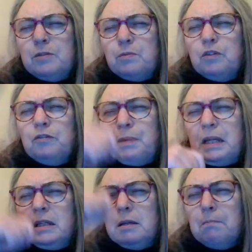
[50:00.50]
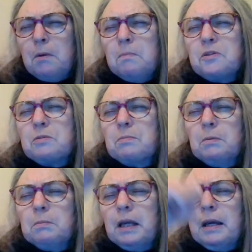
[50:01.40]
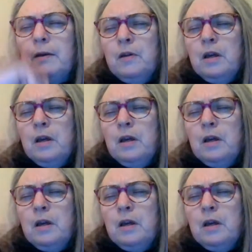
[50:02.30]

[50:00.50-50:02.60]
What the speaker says: would have been your mum's mum, yeah,